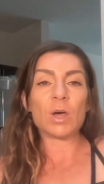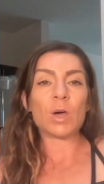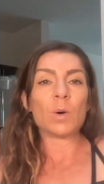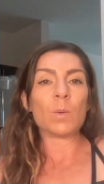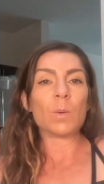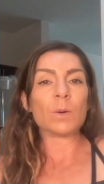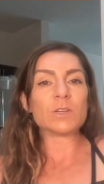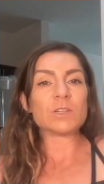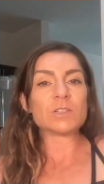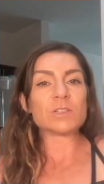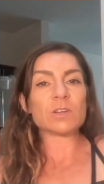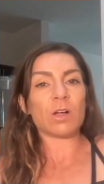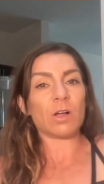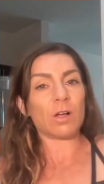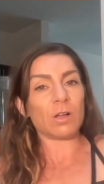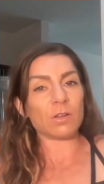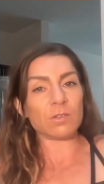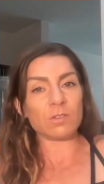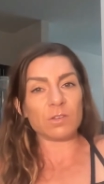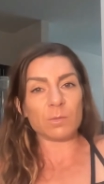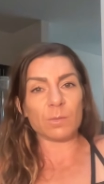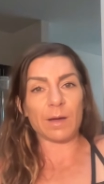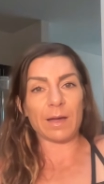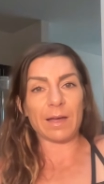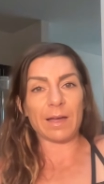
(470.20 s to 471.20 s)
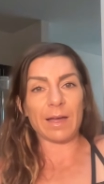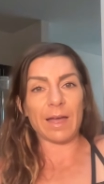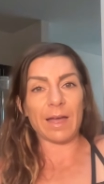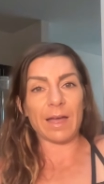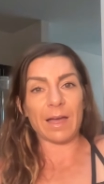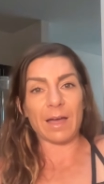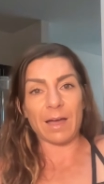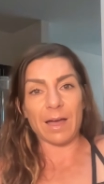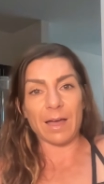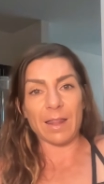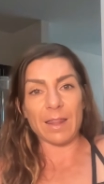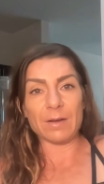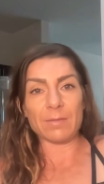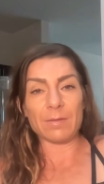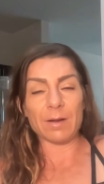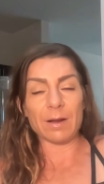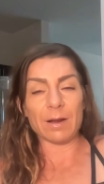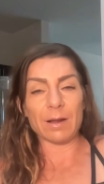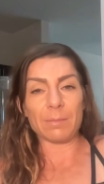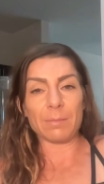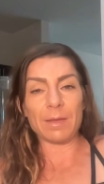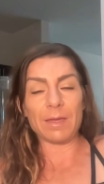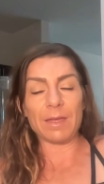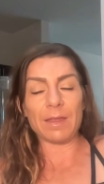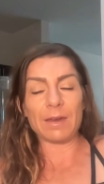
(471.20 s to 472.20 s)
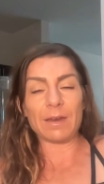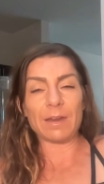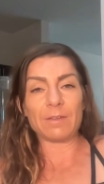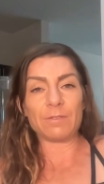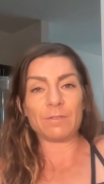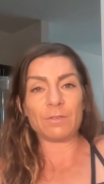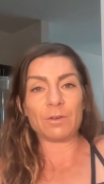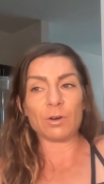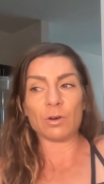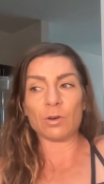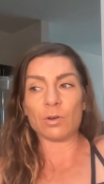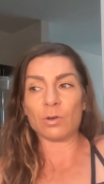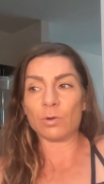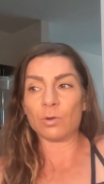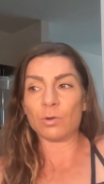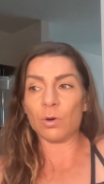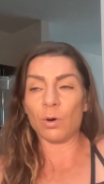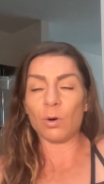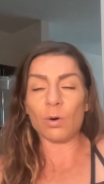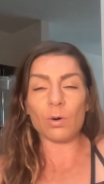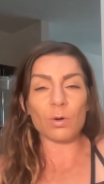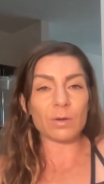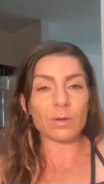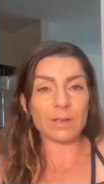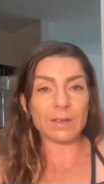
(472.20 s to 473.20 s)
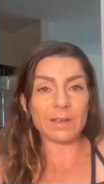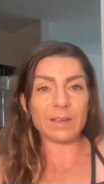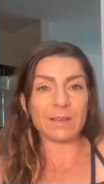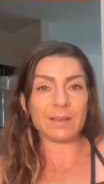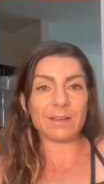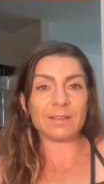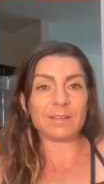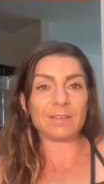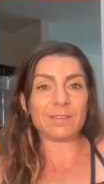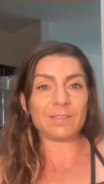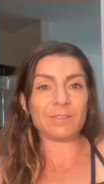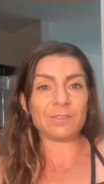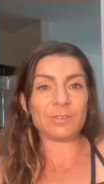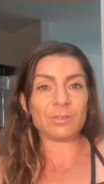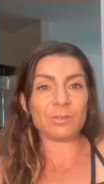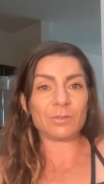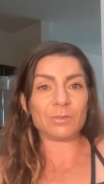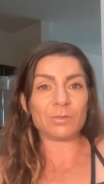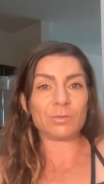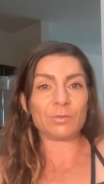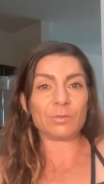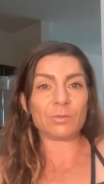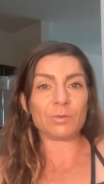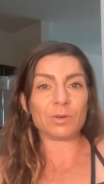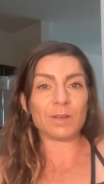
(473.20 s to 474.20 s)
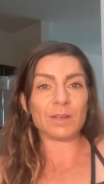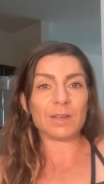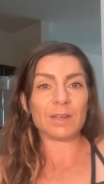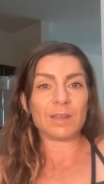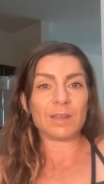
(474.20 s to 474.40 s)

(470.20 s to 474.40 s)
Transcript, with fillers: which is also why I highly recommend if your goal is to,